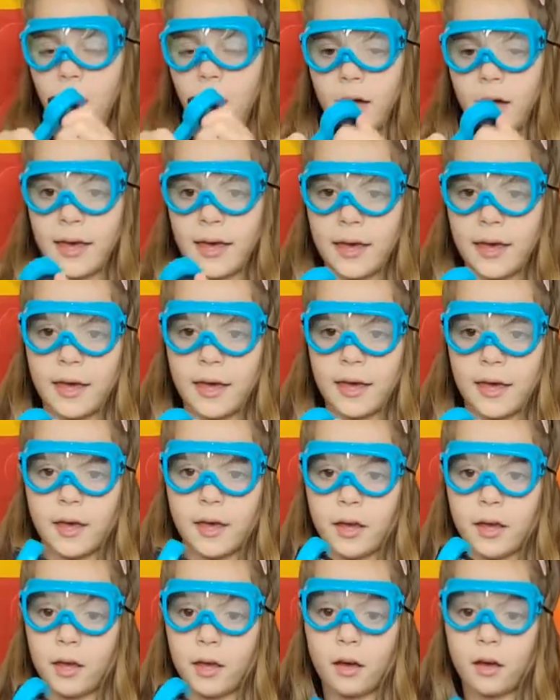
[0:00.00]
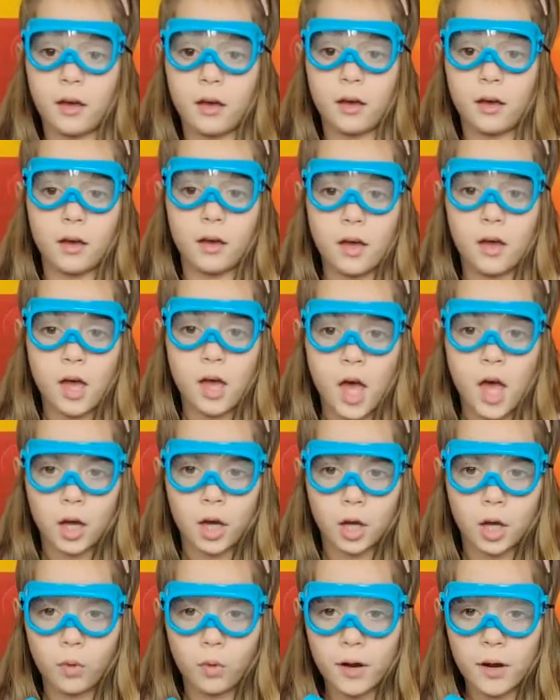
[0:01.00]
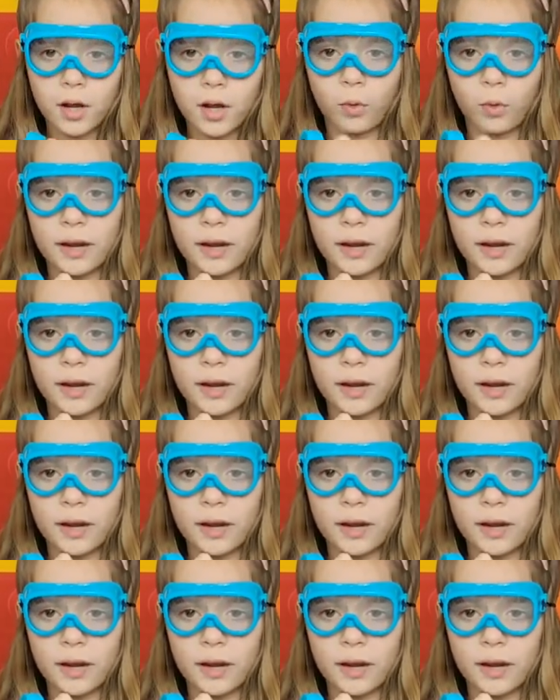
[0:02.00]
a quick